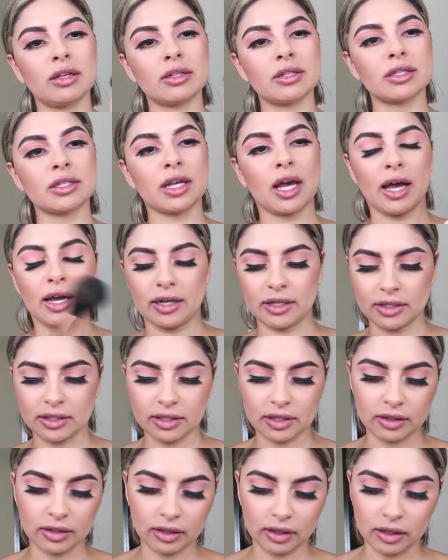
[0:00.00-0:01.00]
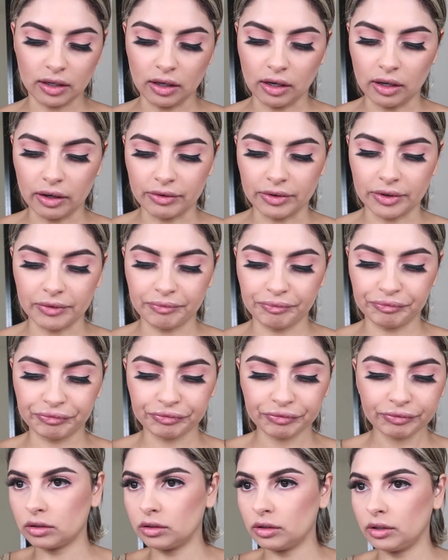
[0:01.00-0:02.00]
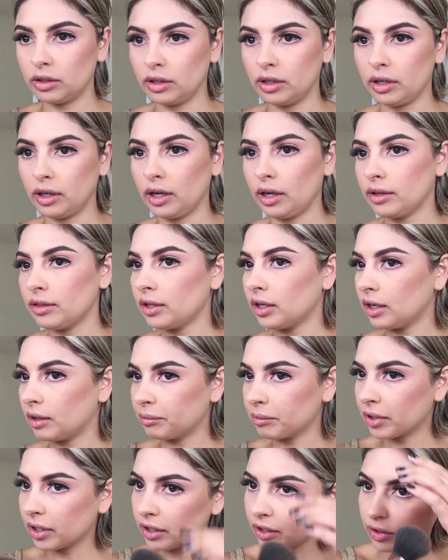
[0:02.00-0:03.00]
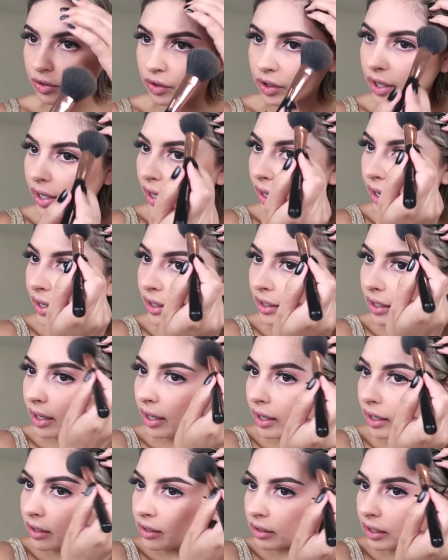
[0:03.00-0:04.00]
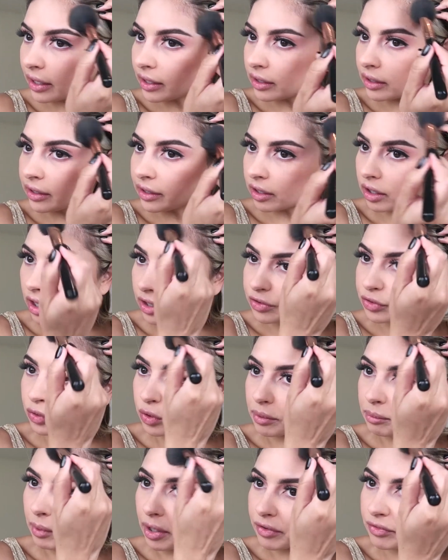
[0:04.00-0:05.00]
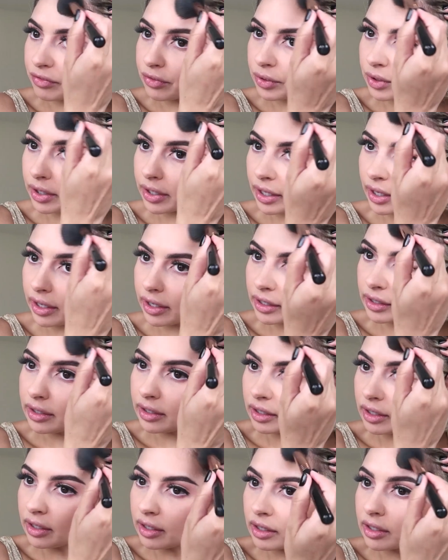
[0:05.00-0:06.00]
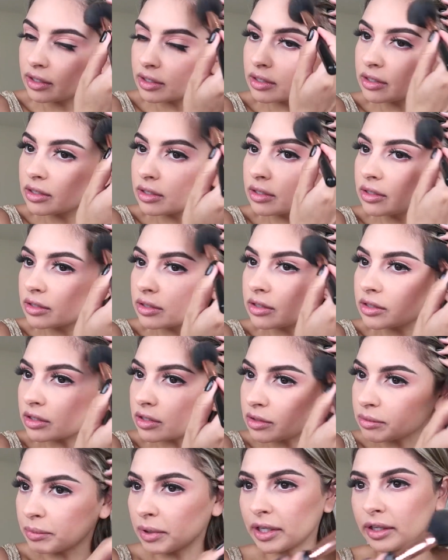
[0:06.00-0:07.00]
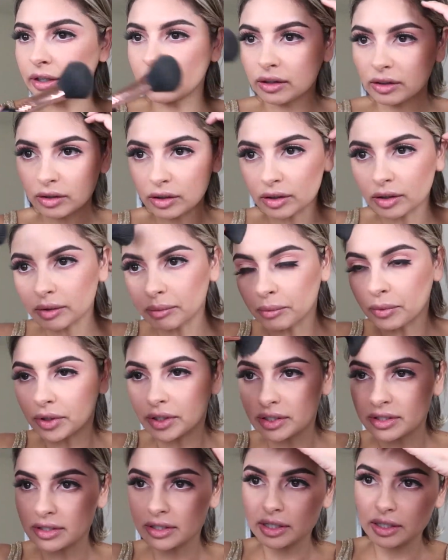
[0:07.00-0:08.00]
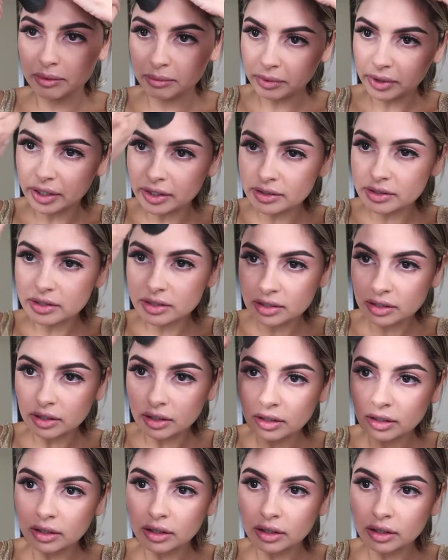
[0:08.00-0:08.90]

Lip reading: size. Love it. And then I'm gonna go ahead and lightly contour my forehead. Just make it look more seamless